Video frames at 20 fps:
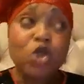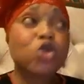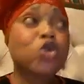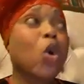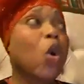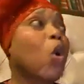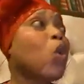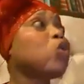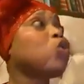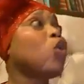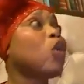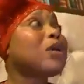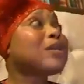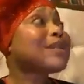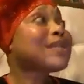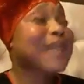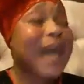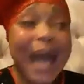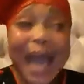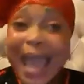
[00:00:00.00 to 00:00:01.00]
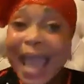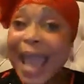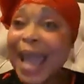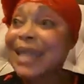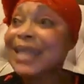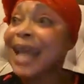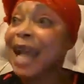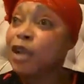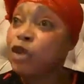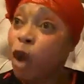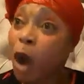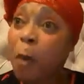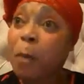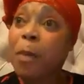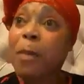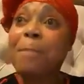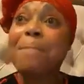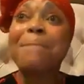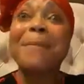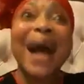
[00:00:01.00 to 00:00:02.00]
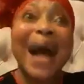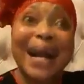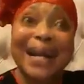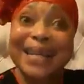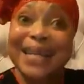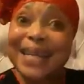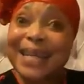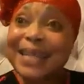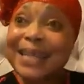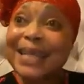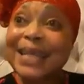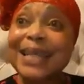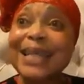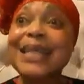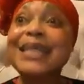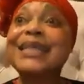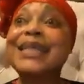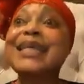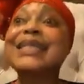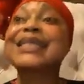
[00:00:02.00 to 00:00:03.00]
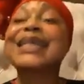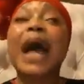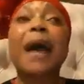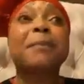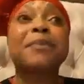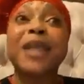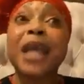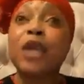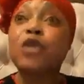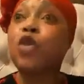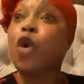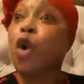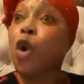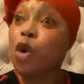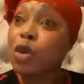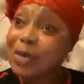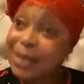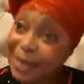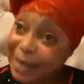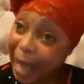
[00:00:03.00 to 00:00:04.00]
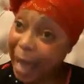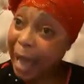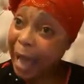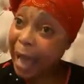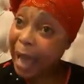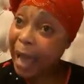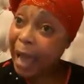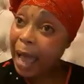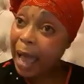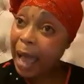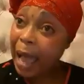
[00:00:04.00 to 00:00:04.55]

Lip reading: So Nosa ended up marrying this Captain Hosa.